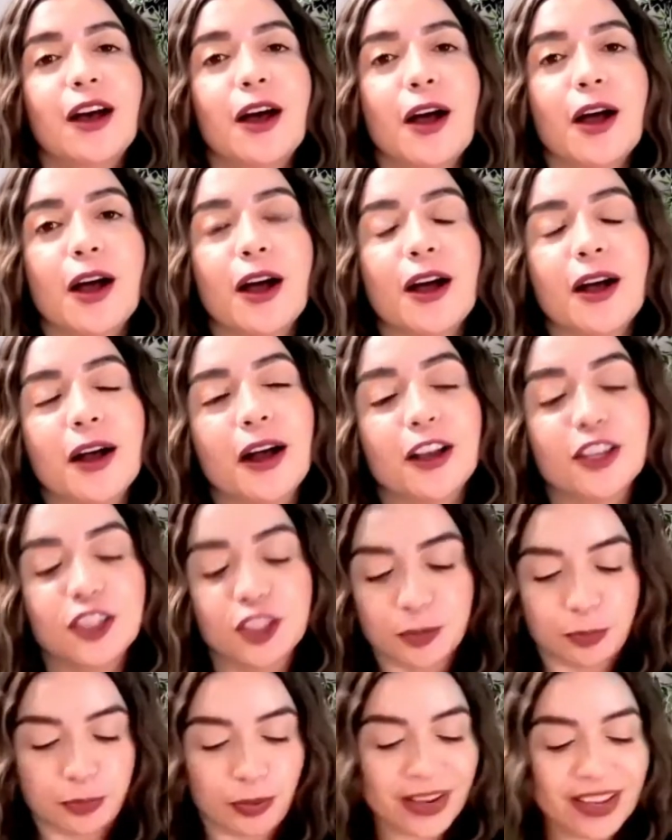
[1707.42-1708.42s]
uh, a
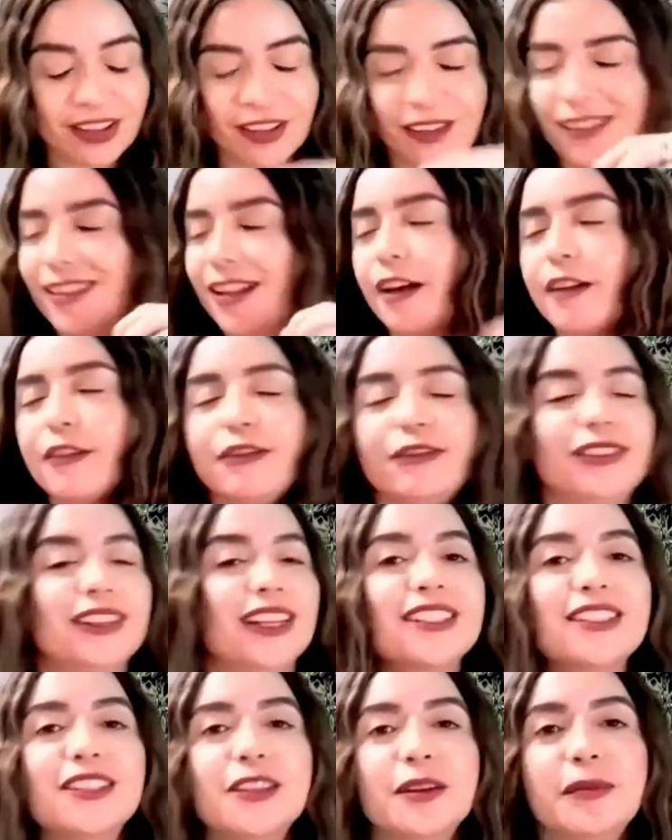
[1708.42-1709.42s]
sprinkle of
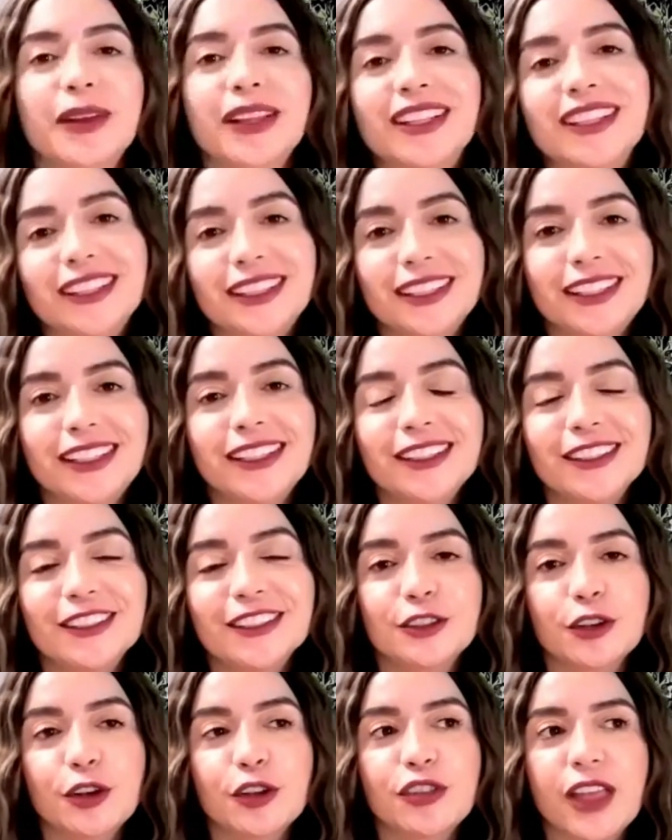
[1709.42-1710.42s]
flexibility
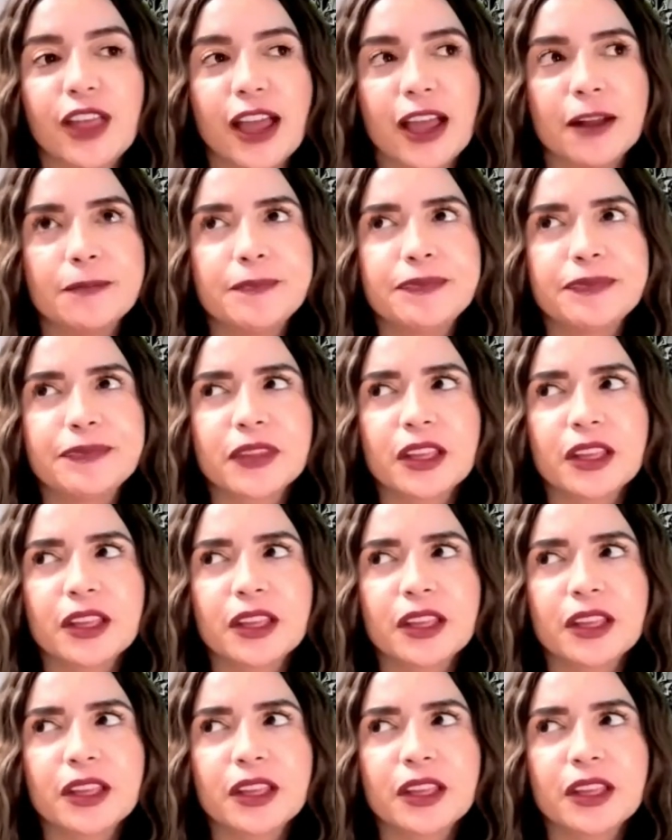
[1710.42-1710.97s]
so that